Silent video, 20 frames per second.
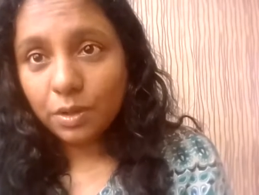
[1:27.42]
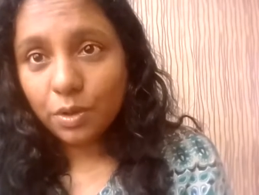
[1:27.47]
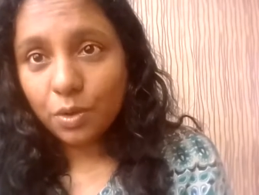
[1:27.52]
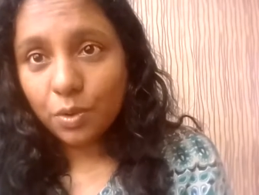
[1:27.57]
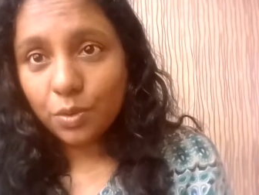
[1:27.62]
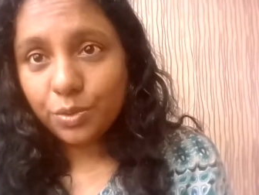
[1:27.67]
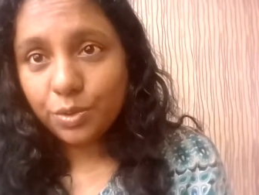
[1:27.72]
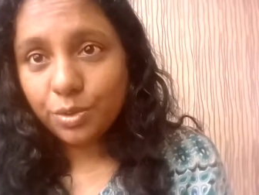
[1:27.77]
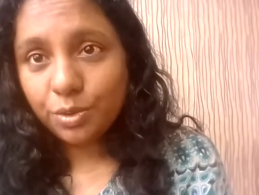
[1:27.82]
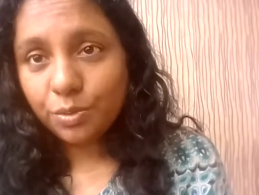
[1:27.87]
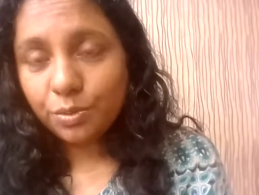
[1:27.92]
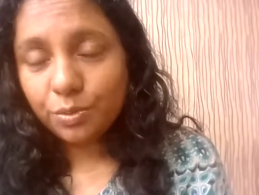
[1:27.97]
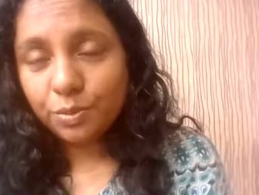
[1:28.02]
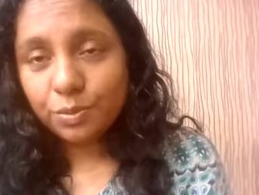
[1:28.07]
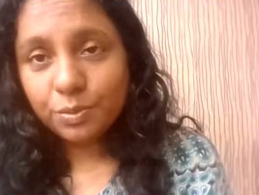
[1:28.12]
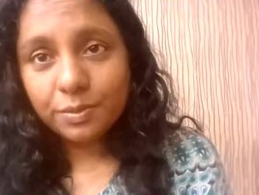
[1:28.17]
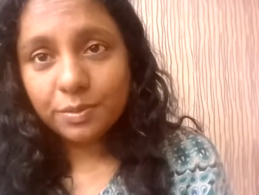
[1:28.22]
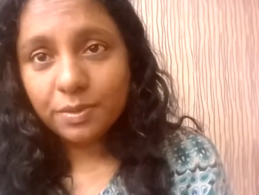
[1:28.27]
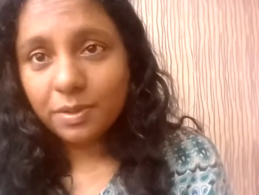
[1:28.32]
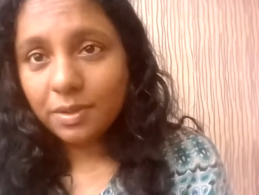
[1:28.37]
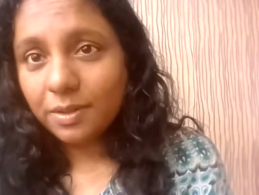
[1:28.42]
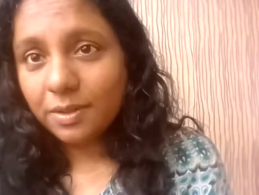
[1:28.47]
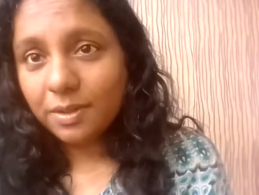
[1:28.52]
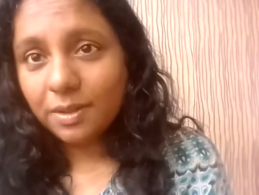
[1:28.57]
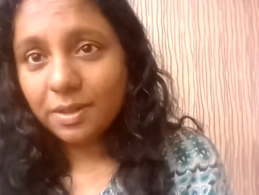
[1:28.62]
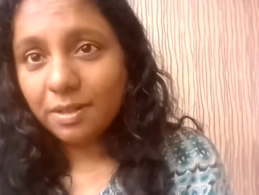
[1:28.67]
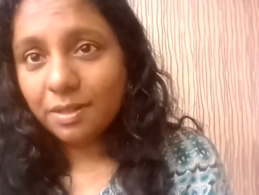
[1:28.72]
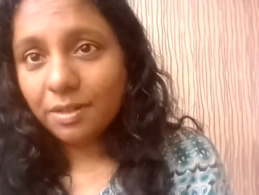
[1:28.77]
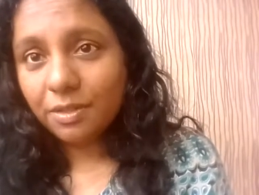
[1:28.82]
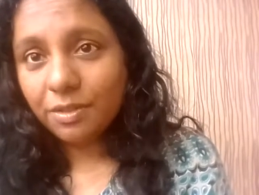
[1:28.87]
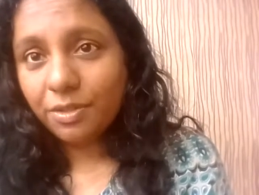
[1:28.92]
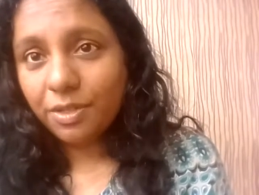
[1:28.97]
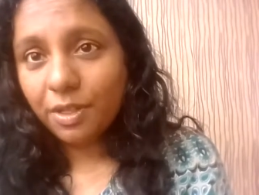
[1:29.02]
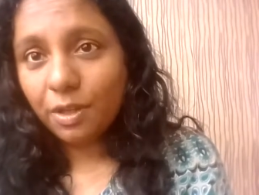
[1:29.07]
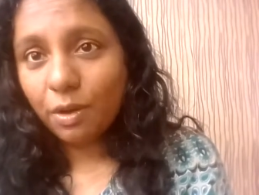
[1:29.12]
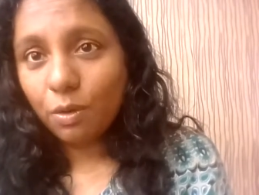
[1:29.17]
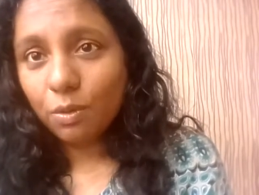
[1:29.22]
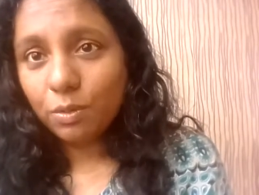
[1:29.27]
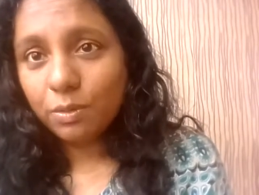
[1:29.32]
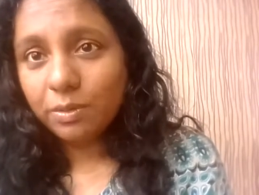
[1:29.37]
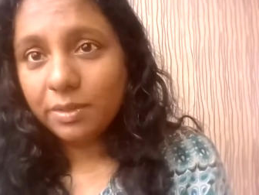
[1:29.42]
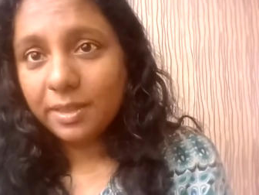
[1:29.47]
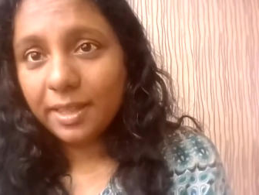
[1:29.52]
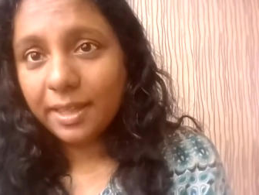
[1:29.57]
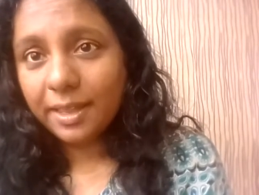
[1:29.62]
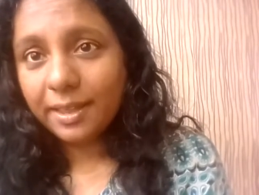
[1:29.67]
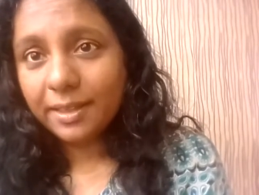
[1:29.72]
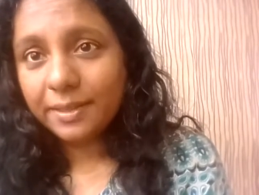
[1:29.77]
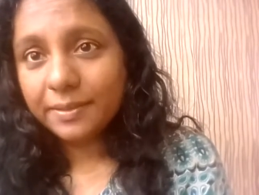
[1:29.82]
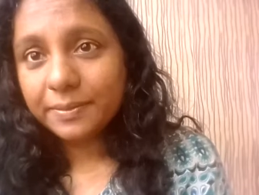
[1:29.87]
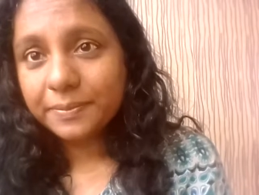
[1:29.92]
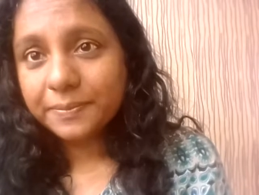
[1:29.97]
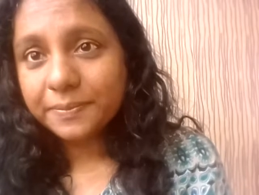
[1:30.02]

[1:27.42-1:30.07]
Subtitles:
go through the whole thing.